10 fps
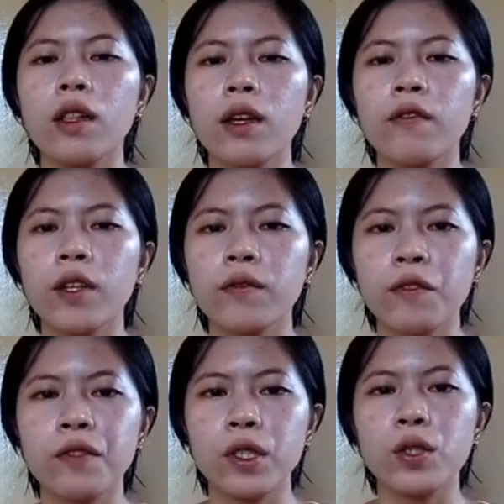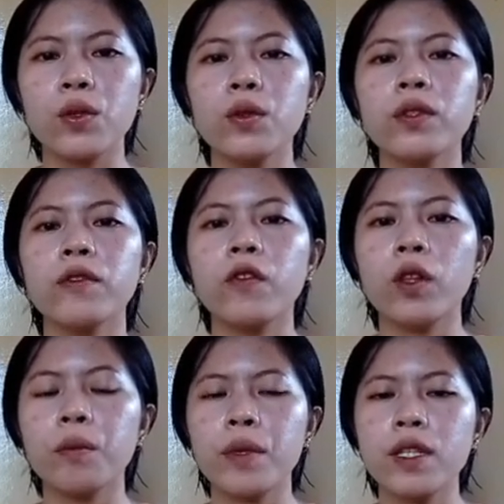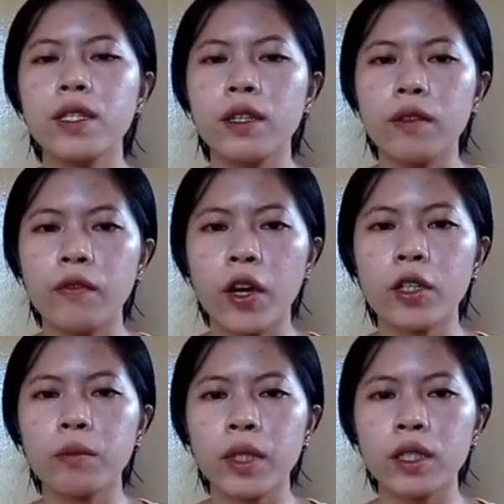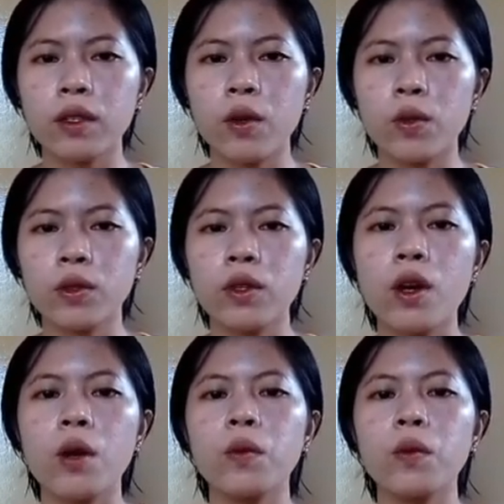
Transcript: 1152, the Philippines Environment Code,